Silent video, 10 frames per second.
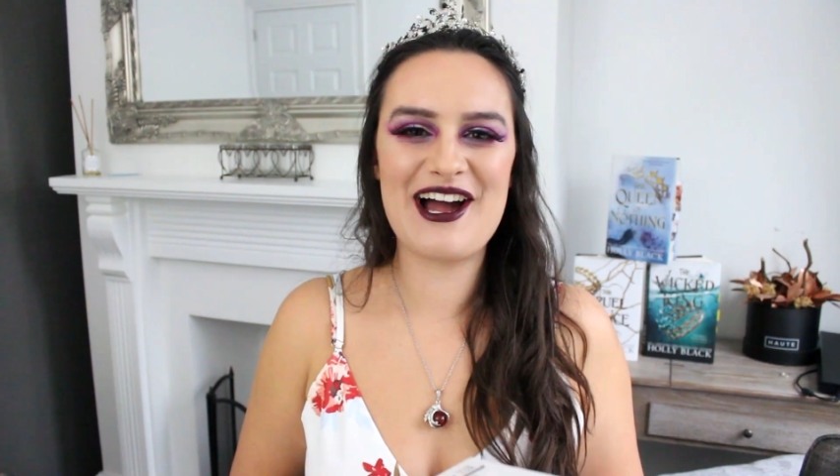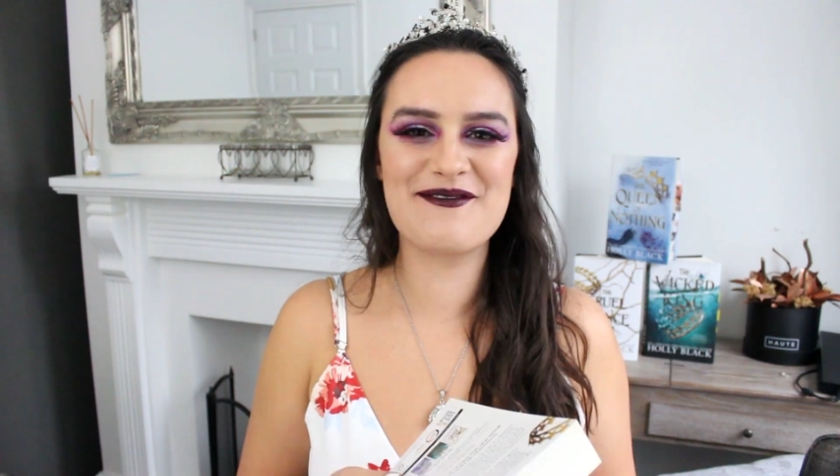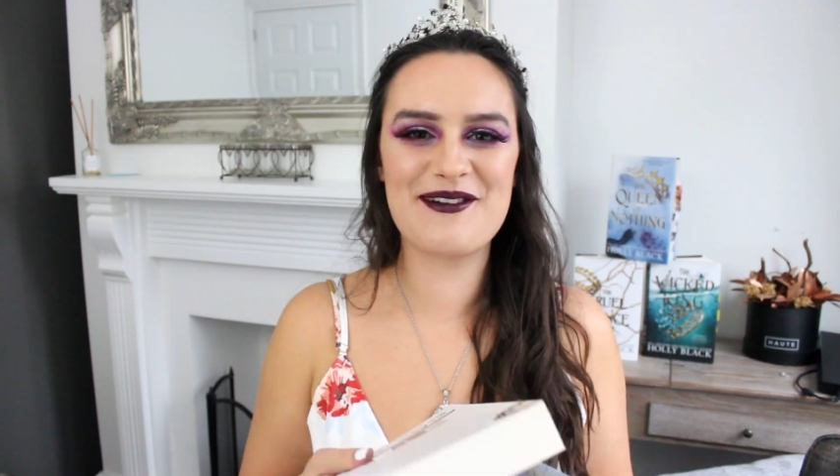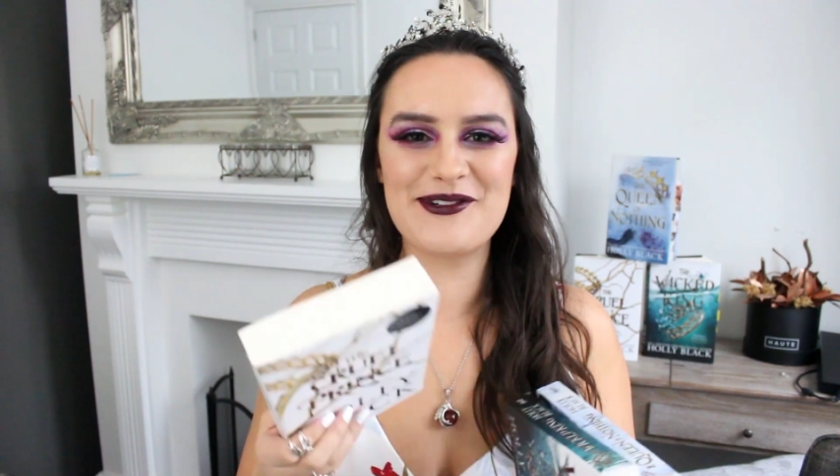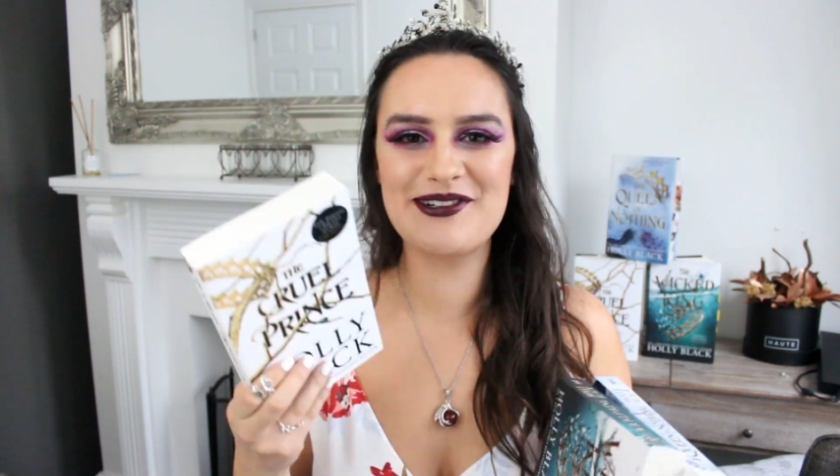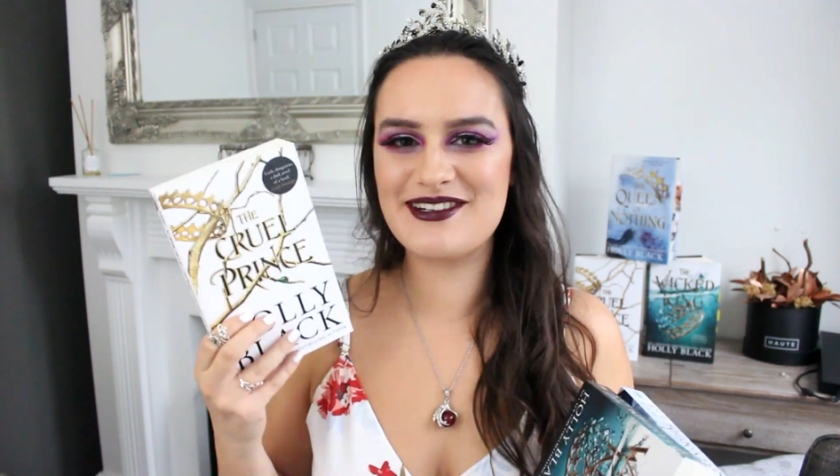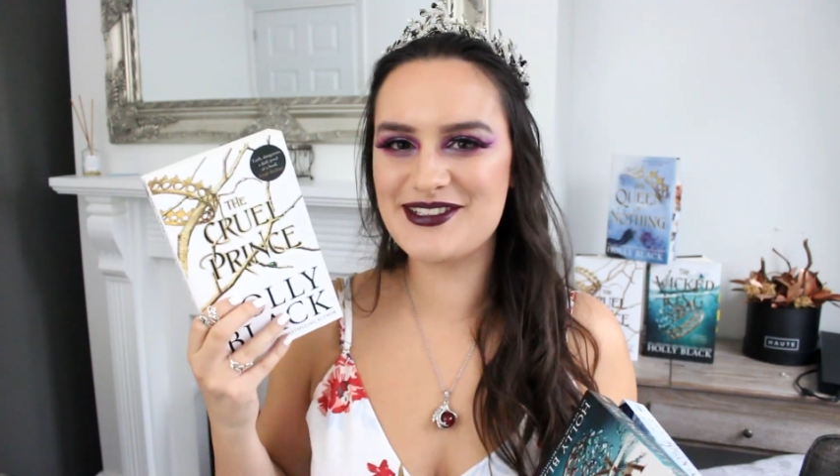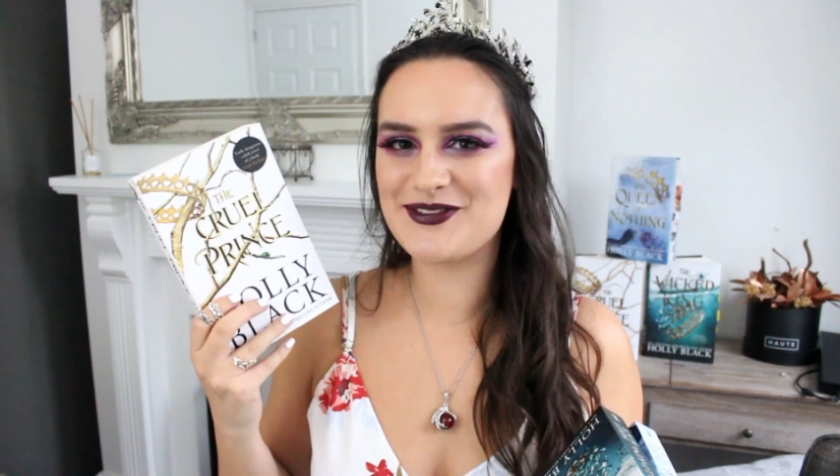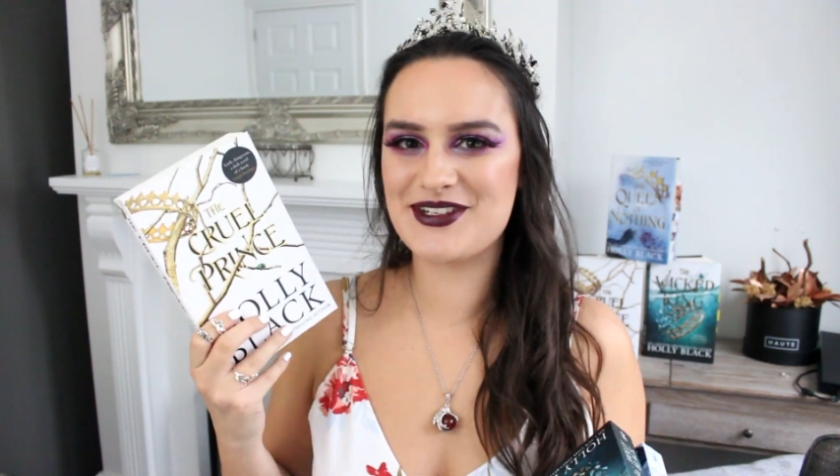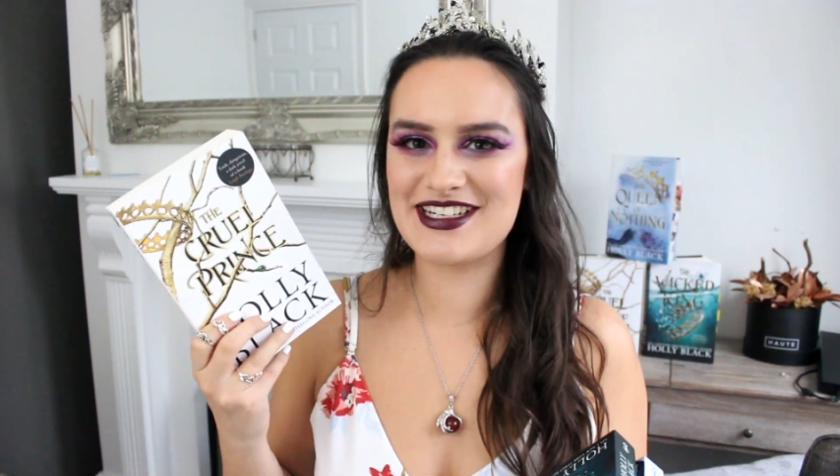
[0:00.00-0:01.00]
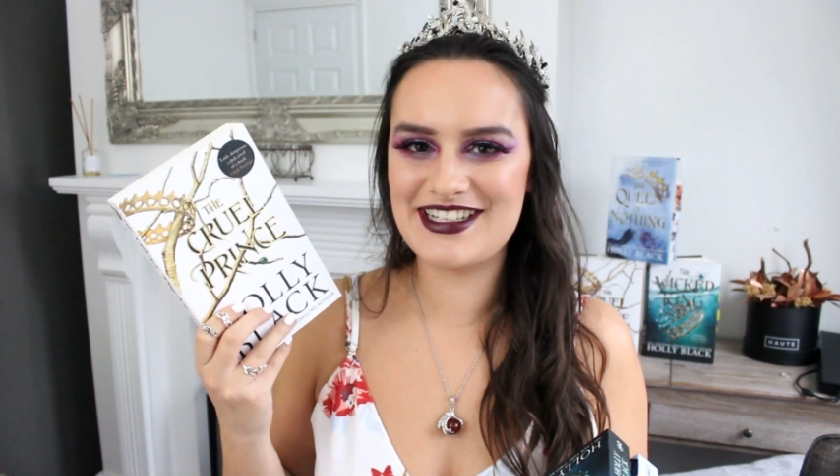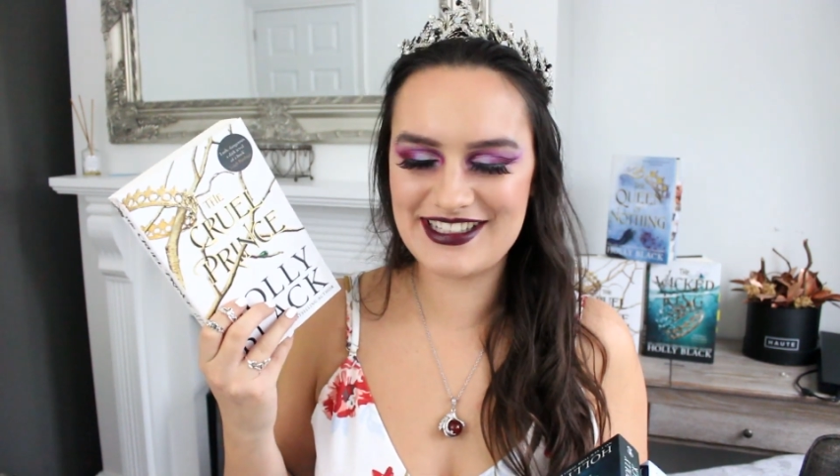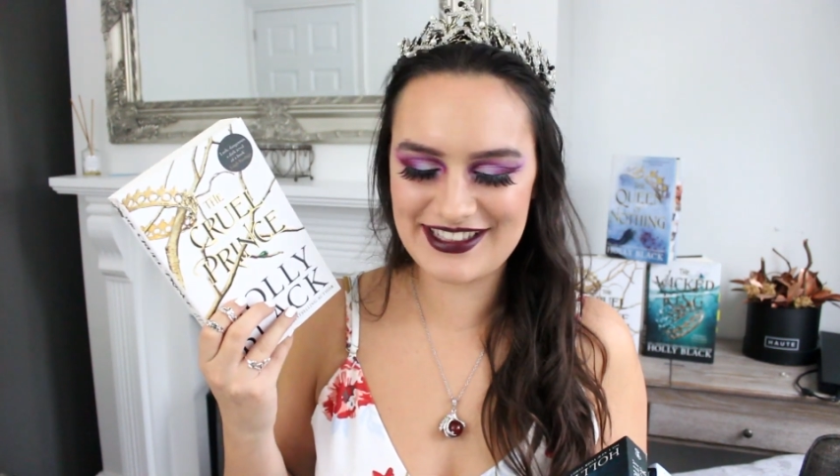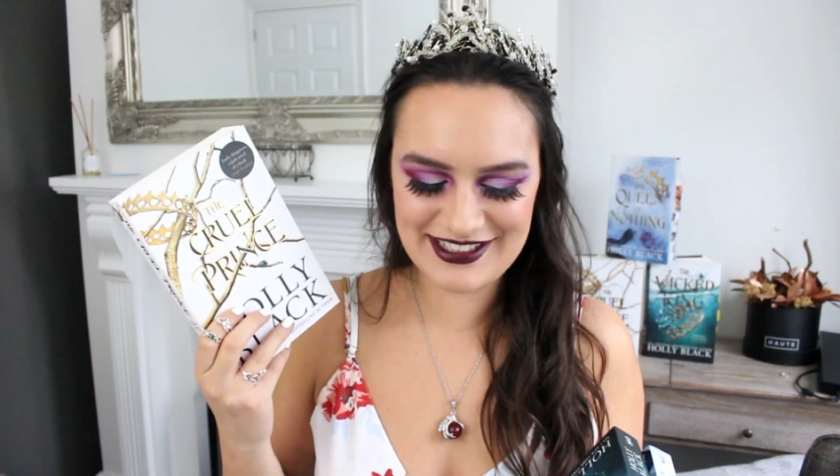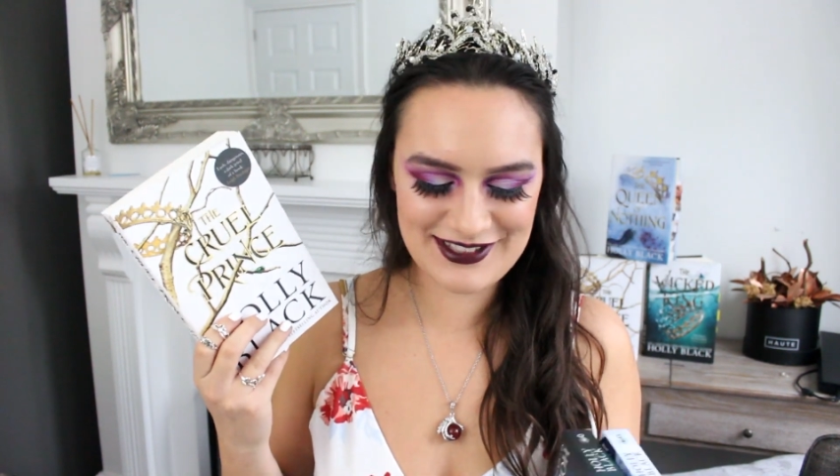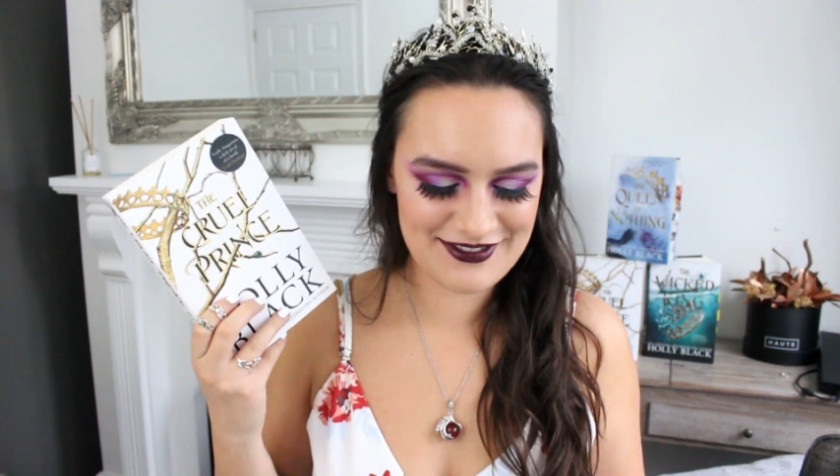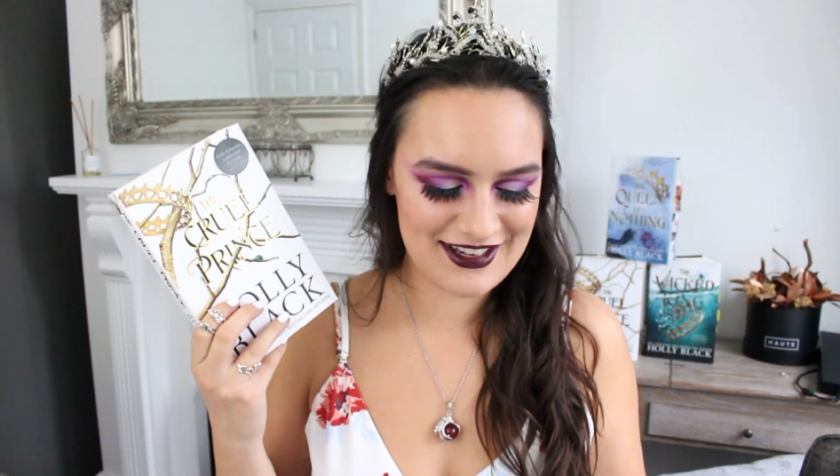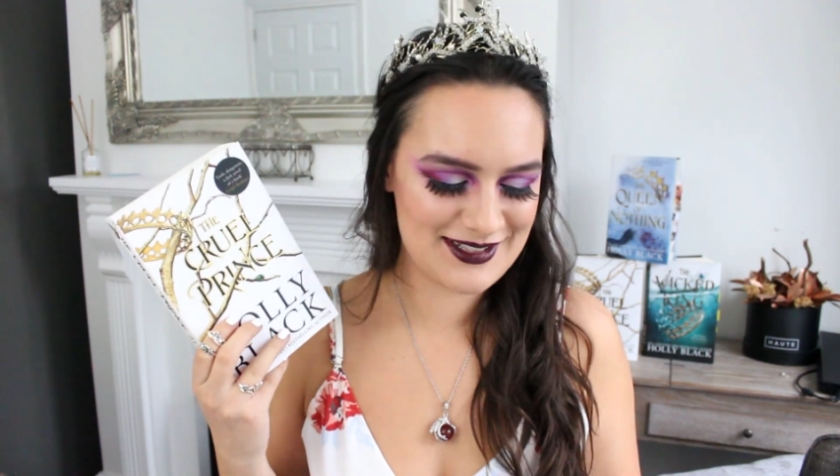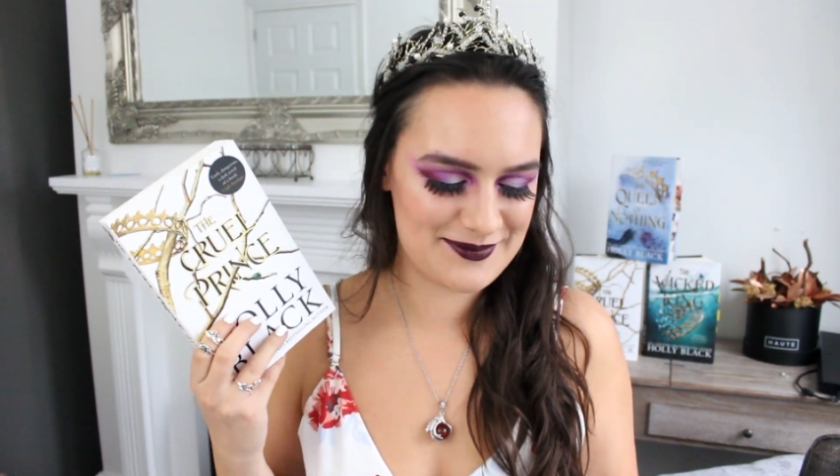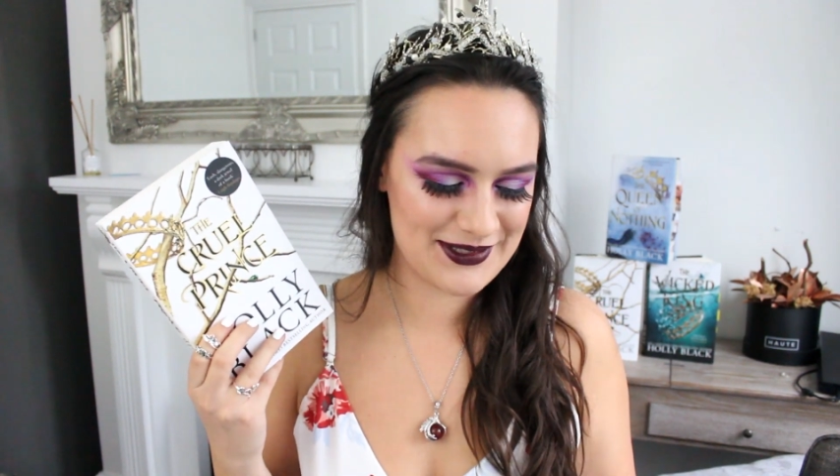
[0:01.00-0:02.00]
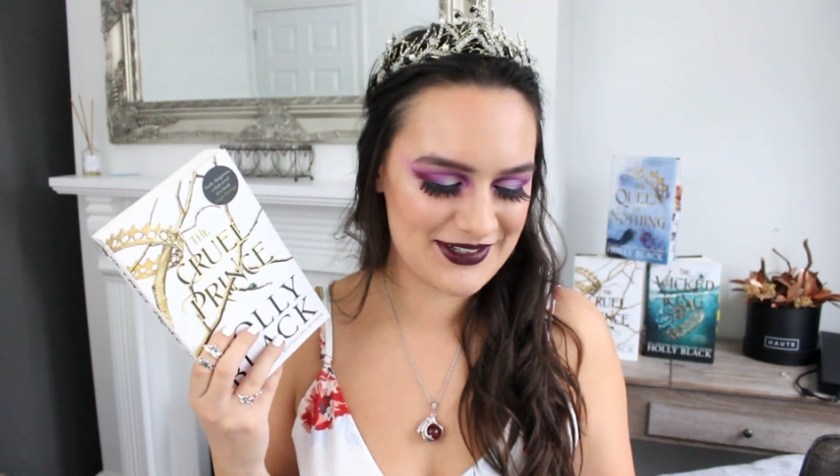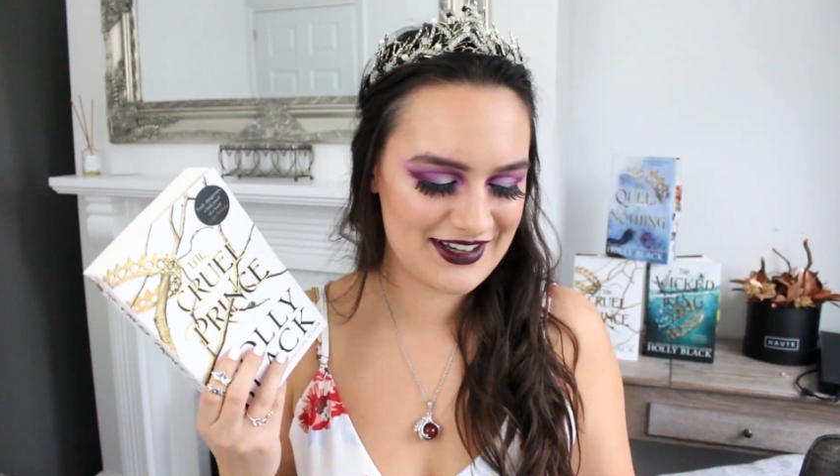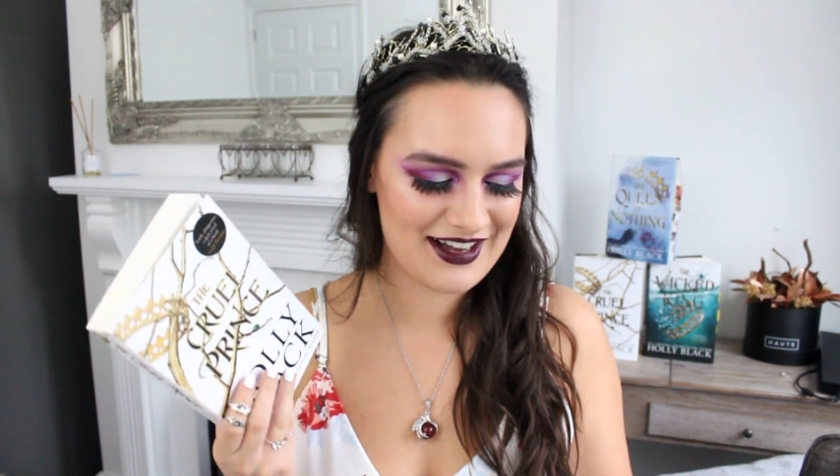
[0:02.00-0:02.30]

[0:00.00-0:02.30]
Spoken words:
I remember when I was reading this first book,